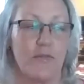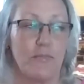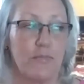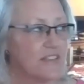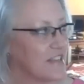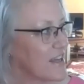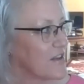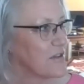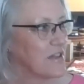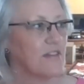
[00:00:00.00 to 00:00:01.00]
you're big sigh
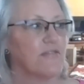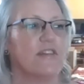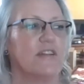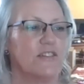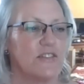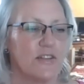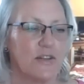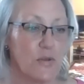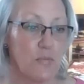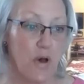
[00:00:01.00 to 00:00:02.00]
of relief, and then you just
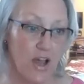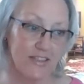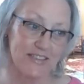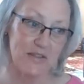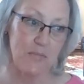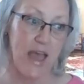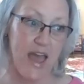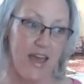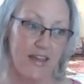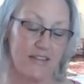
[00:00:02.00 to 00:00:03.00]
look at the boxes and the
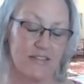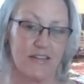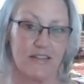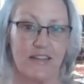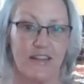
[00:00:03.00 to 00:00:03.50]
bags, and